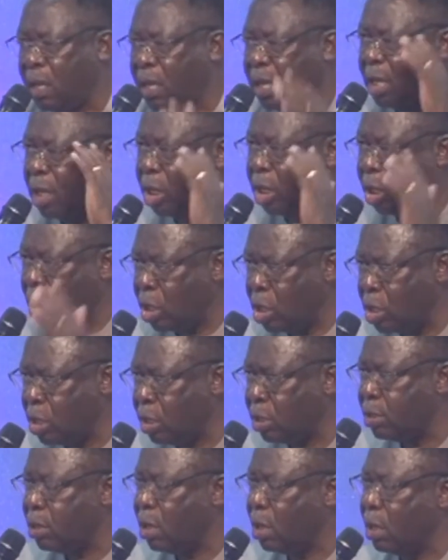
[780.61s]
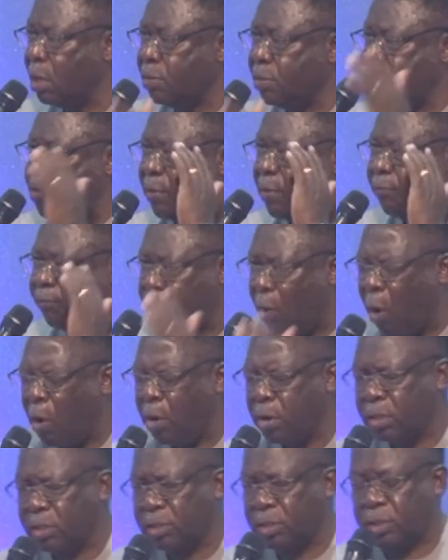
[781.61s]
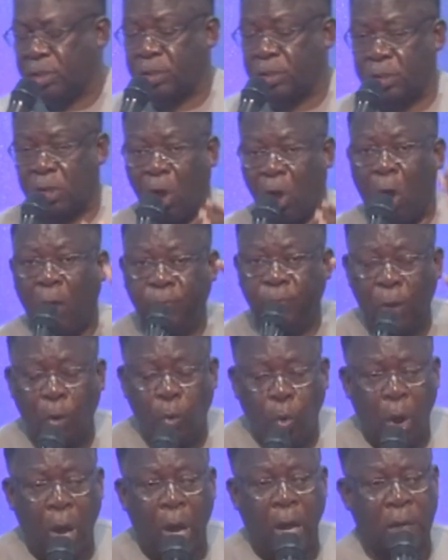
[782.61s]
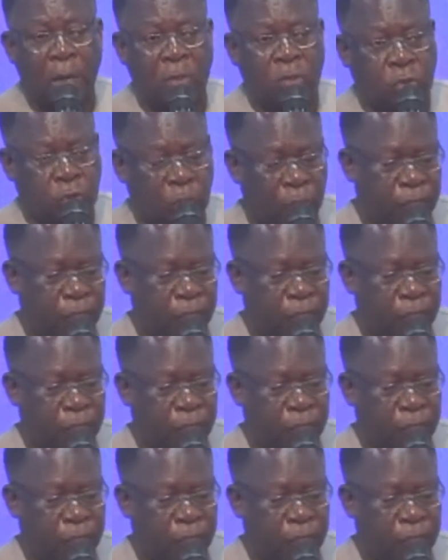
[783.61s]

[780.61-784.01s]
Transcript: Heed the voice of the words